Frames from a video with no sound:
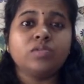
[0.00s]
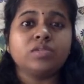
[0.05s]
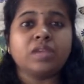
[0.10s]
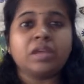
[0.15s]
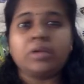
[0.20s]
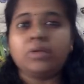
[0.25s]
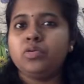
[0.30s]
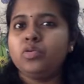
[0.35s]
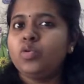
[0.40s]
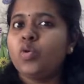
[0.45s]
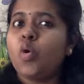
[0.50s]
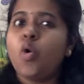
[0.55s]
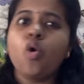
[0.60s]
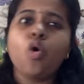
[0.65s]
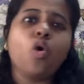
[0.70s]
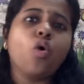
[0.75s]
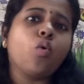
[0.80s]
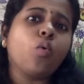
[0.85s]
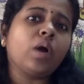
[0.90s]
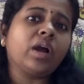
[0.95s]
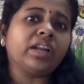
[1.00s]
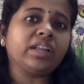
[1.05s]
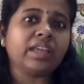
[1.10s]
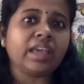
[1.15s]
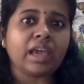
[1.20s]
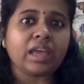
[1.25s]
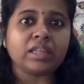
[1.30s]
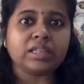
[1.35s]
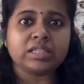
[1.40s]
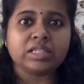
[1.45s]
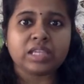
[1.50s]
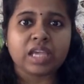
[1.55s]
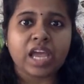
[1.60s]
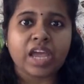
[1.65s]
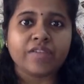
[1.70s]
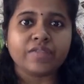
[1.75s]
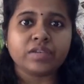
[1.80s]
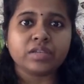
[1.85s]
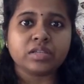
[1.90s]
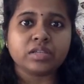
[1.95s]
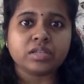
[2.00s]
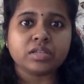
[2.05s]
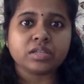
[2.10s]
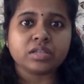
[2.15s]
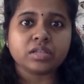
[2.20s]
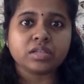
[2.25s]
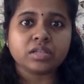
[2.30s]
and no one can save us.